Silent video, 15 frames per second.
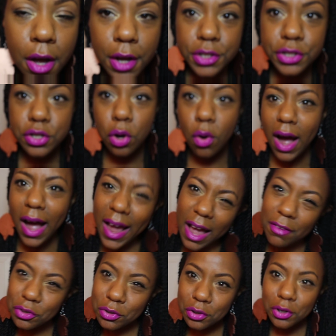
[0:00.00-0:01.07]
So I
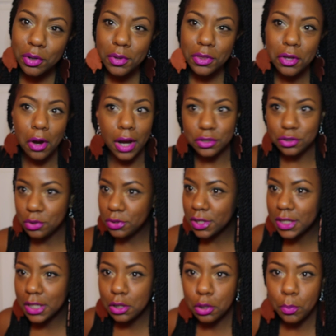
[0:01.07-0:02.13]
have to agree with her. I do
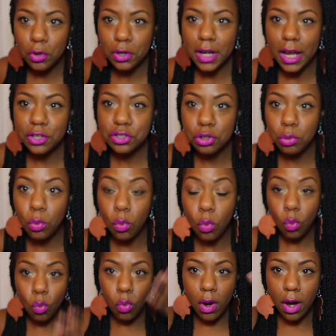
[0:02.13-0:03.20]
think they look more natural
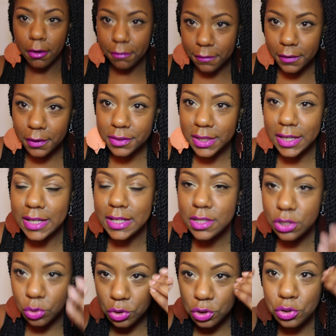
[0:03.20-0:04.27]
while filled in,
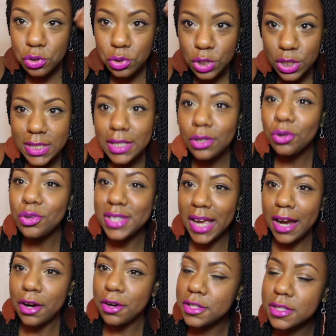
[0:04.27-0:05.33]
so you do see those
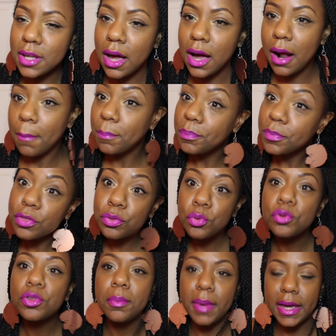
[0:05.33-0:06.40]
hairs
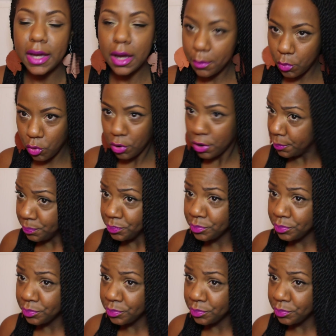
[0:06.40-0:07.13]
through the makeup more.